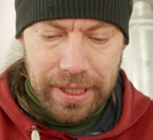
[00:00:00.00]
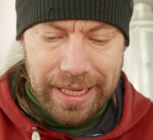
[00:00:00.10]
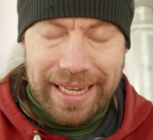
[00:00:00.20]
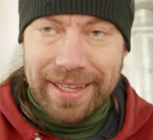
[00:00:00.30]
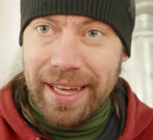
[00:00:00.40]

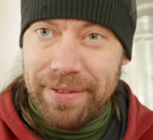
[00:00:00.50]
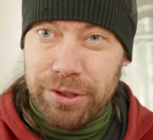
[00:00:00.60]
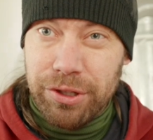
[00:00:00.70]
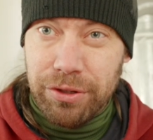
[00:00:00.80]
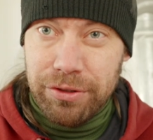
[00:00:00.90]
and that
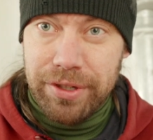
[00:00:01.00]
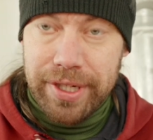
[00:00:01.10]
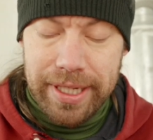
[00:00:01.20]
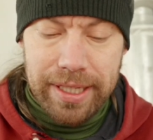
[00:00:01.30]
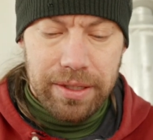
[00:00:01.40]
was a good
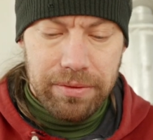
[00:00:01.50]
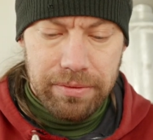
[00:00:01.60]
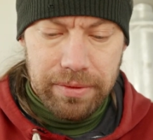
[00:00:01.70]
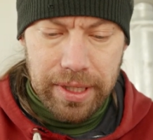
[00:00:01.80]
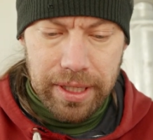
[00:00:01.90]
deal
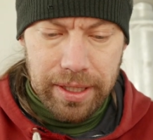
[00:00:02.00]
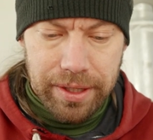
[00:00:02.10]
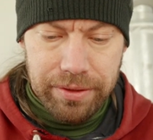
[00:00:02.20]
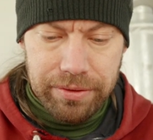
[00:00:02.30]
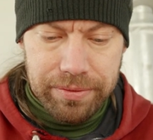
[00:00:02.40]
when I
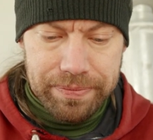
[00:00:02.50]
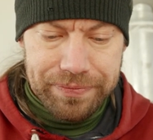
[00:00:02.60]
got those.